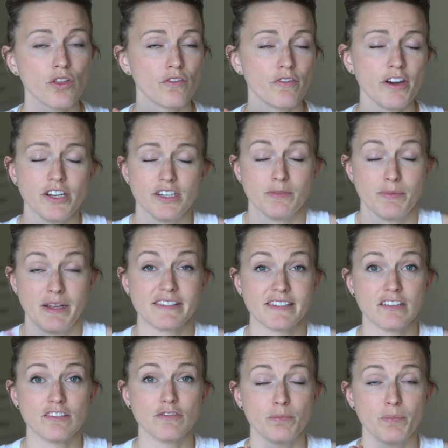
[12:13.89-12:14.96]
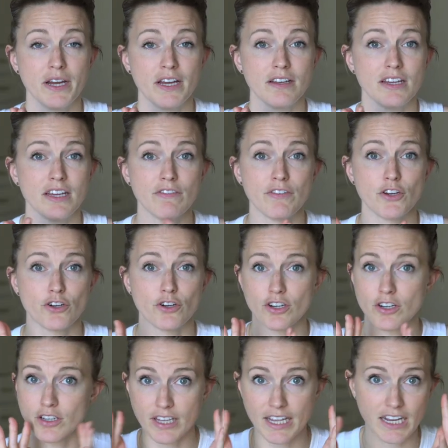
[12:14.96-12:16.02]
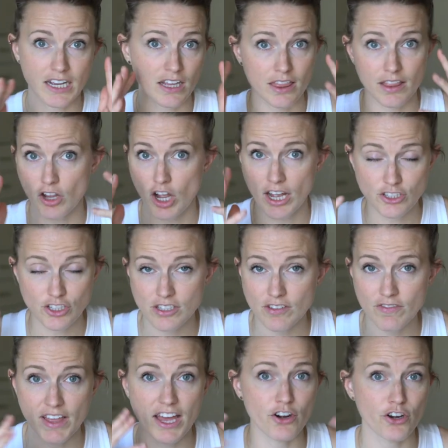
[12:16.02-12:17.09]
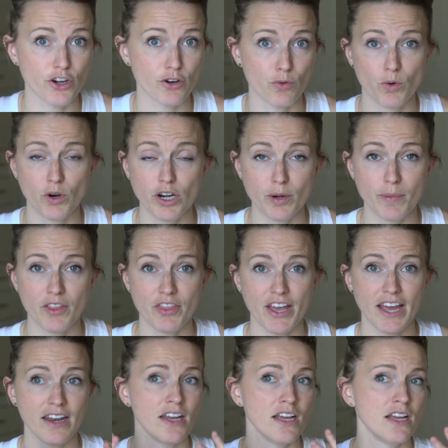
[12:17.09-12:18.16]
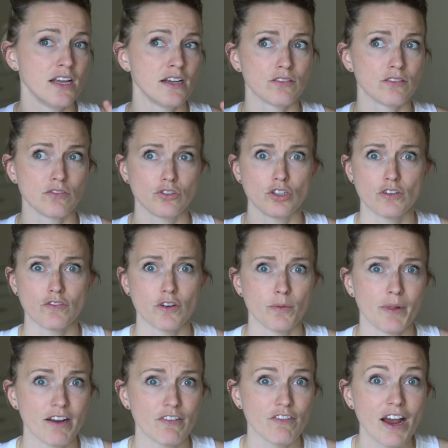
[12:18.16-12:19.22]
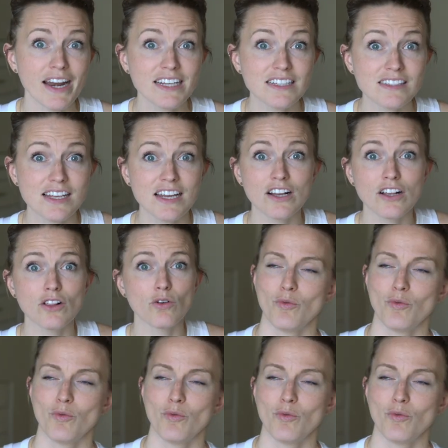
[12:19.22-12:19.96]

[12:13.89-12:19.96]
They're very expensive, but if you're like conscious of that or you're worried about that, look for a Black Friday sale.